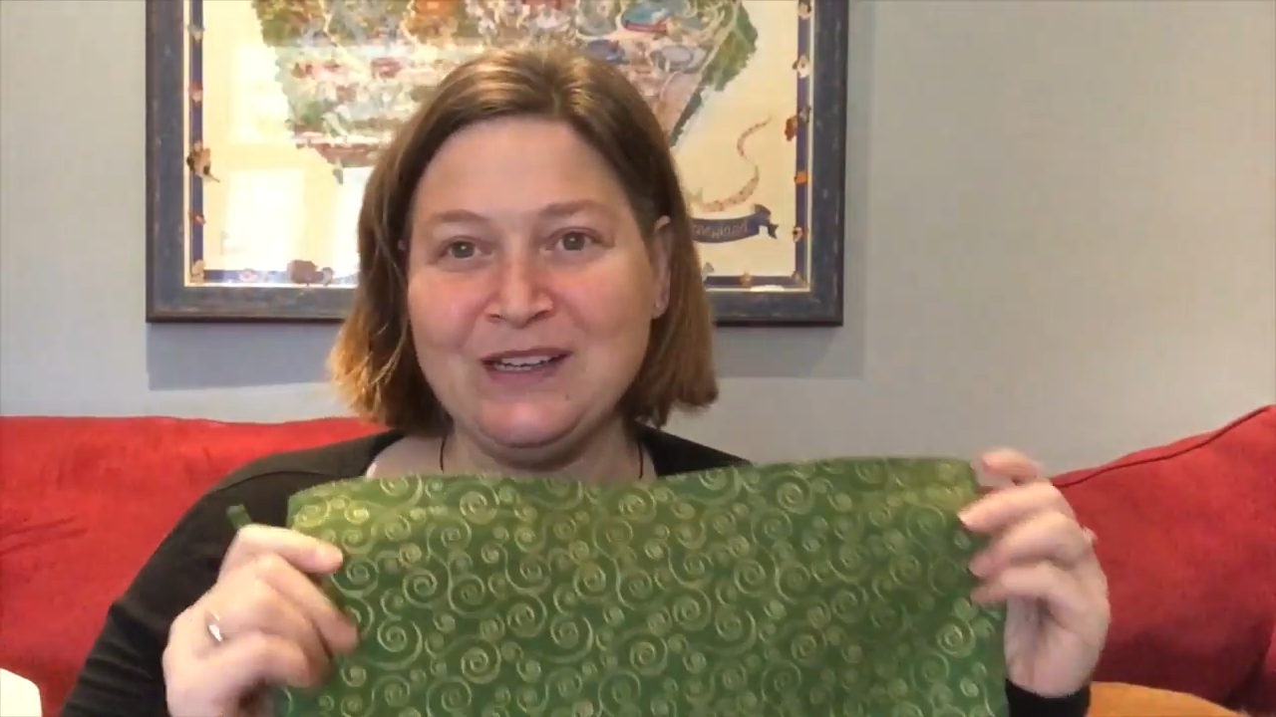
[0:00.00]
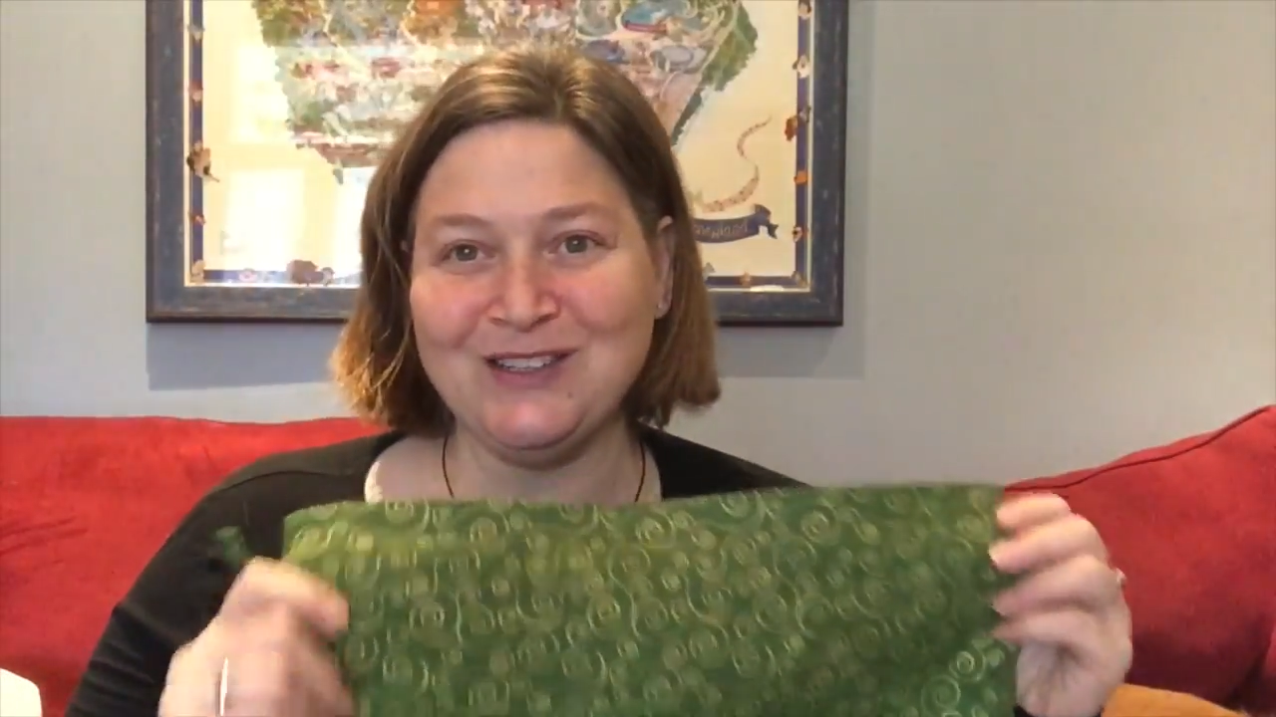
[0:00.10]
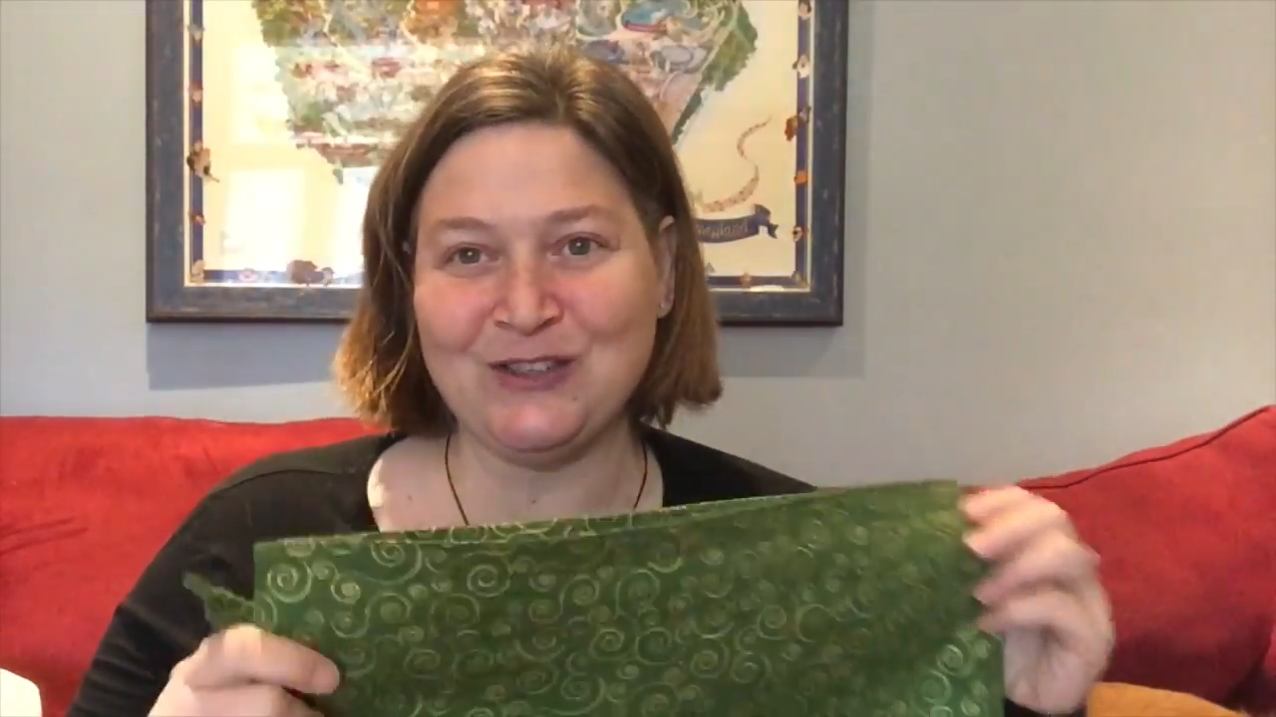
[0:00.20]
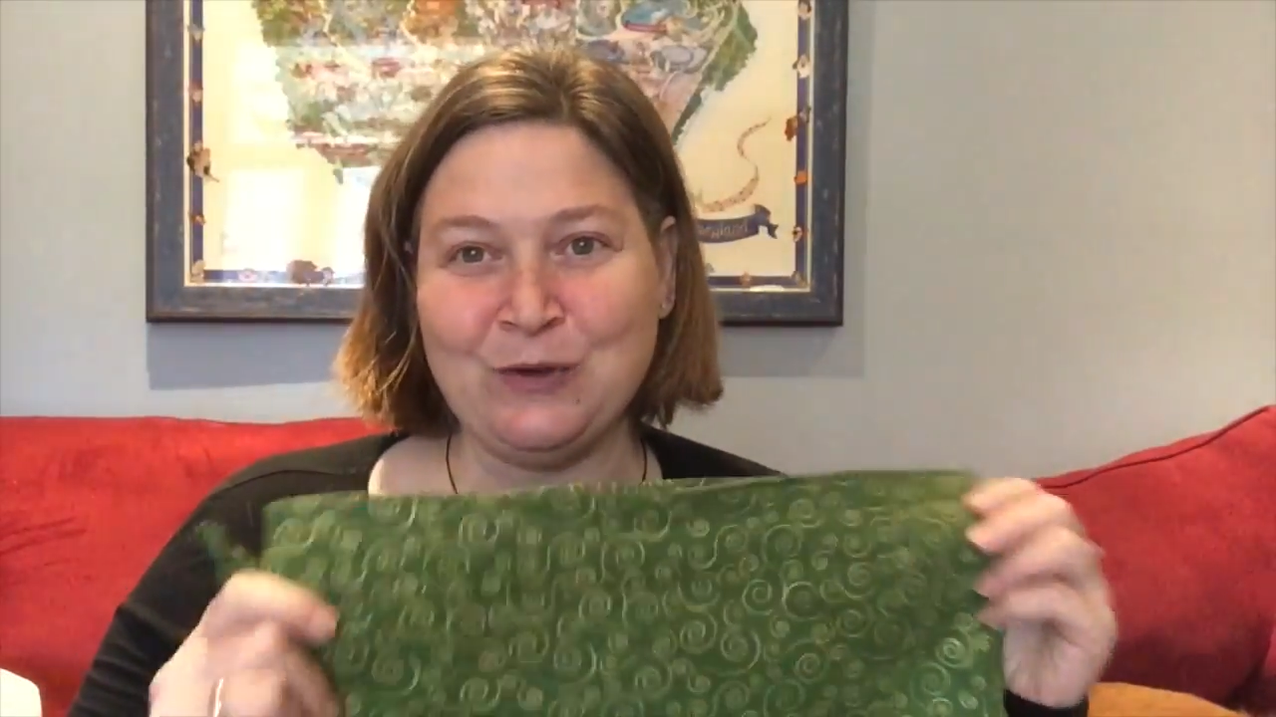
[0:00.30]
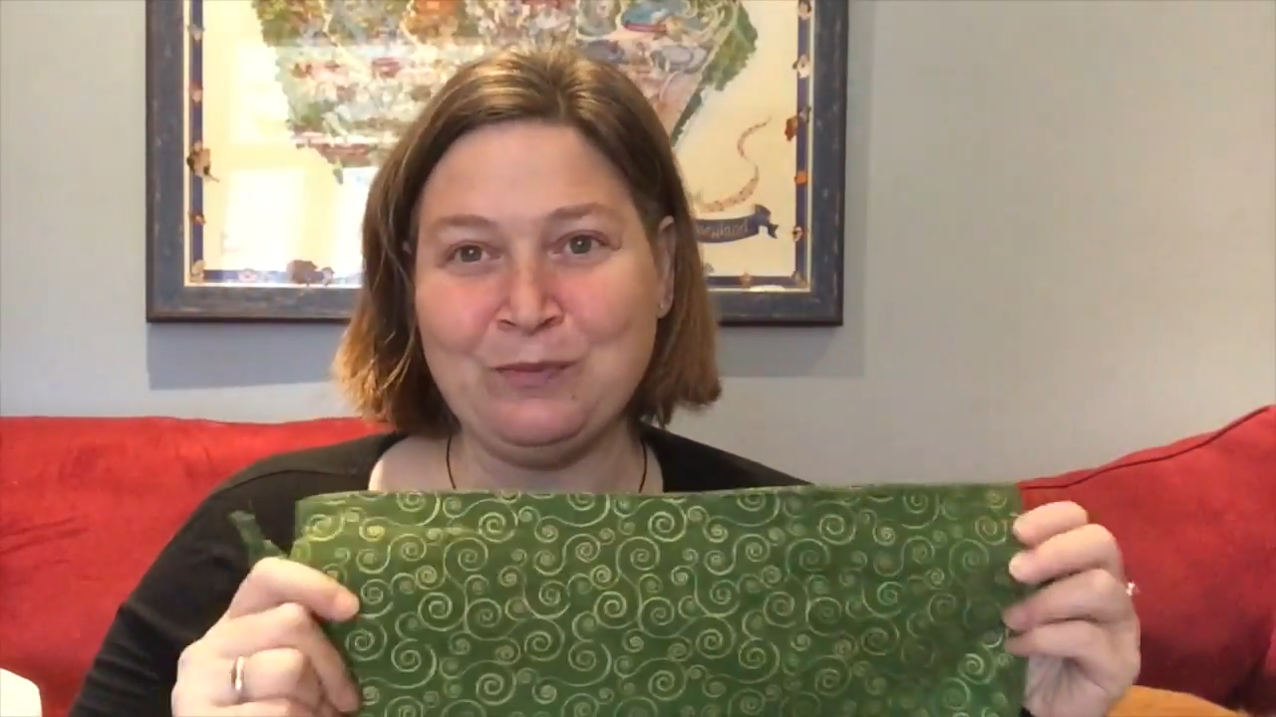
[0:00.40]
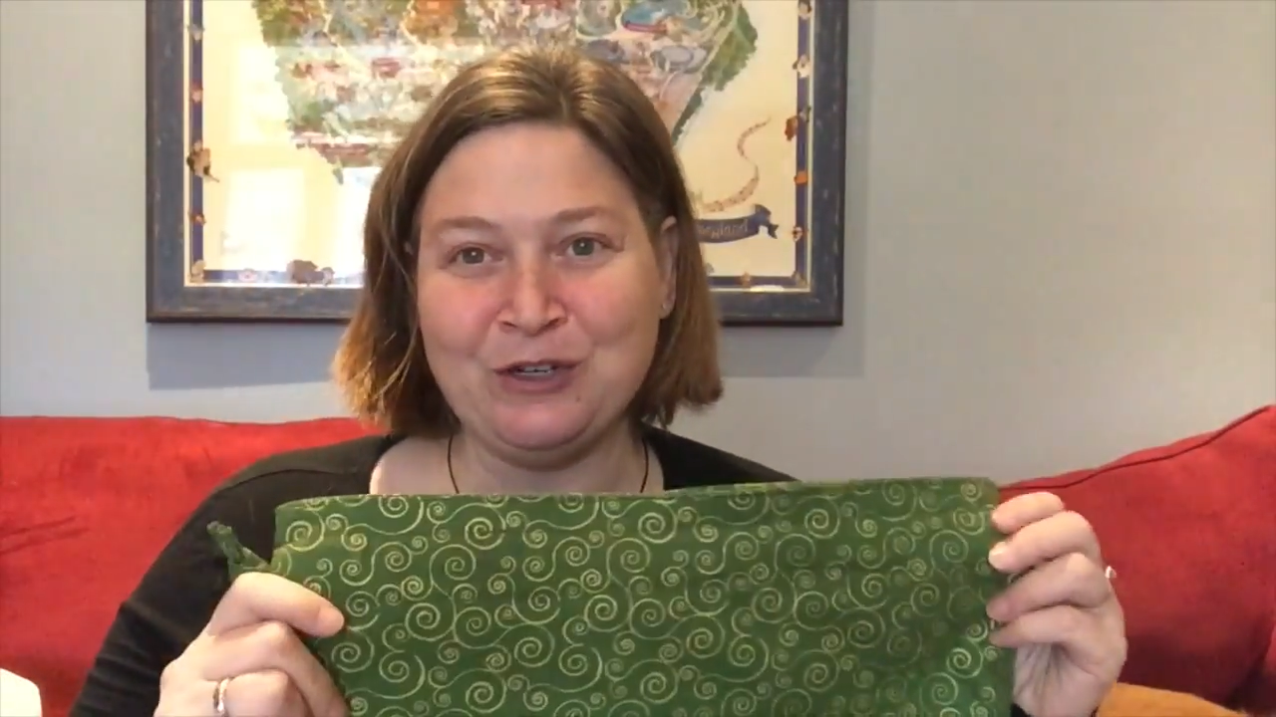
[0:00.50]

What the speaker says: Super